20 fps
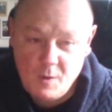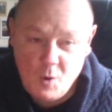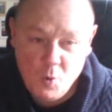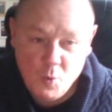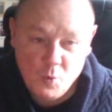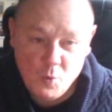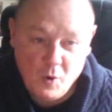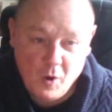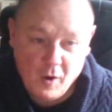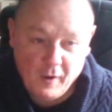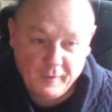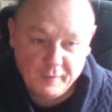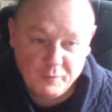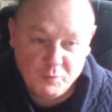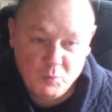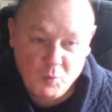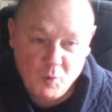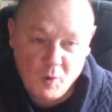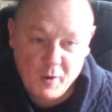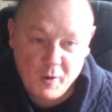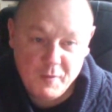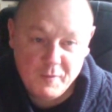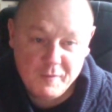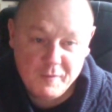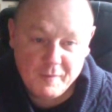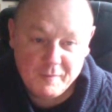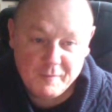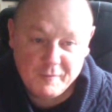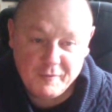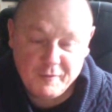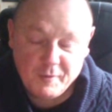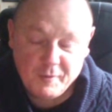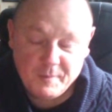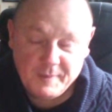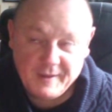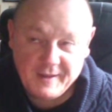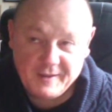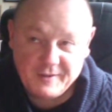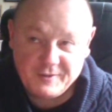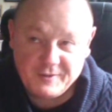all kind of woven from
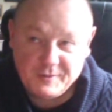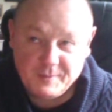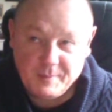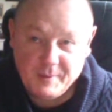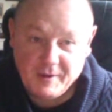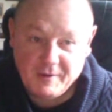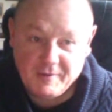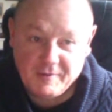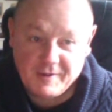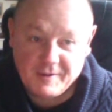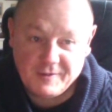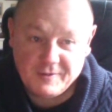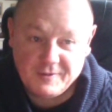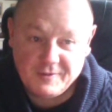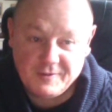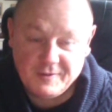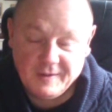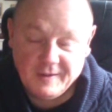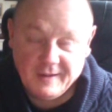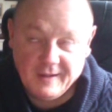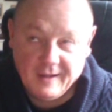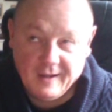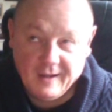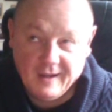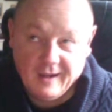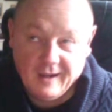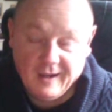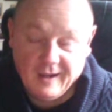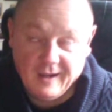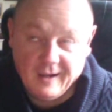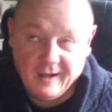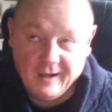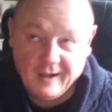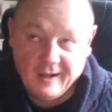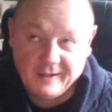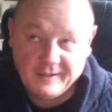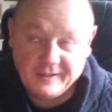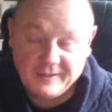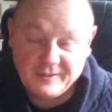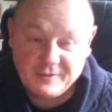the experience
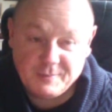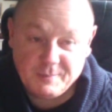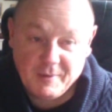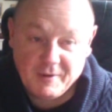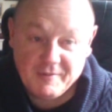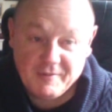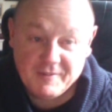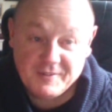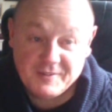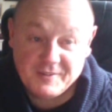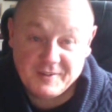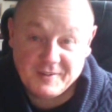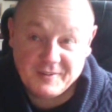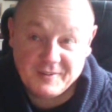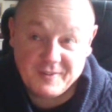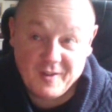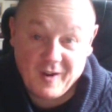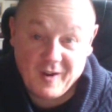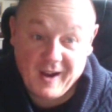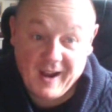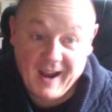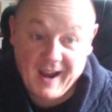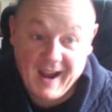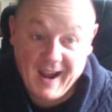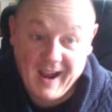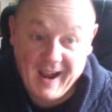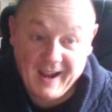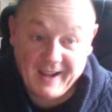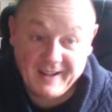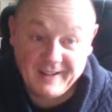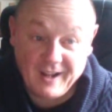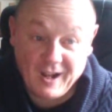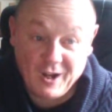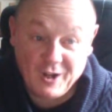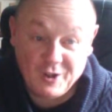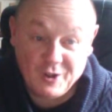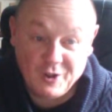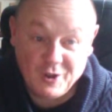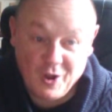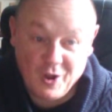and experiences that I had
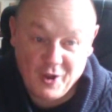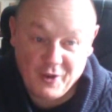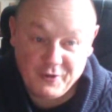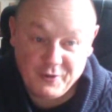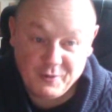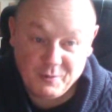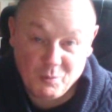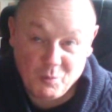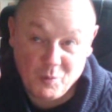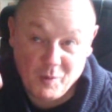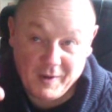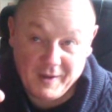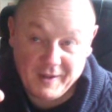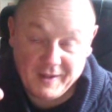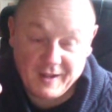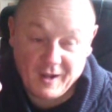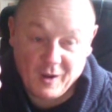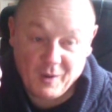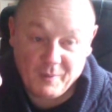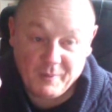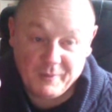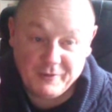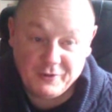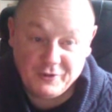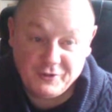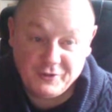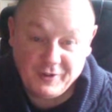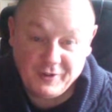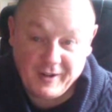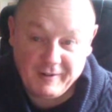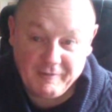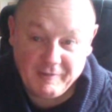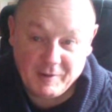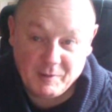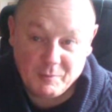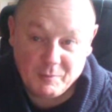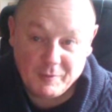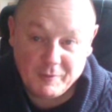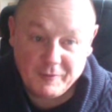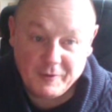last week. I was
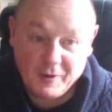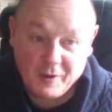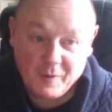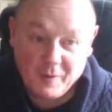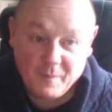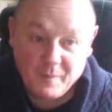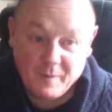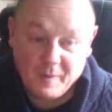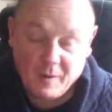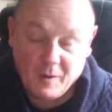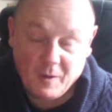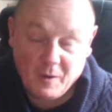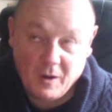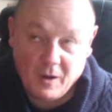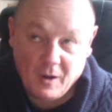sharing with you that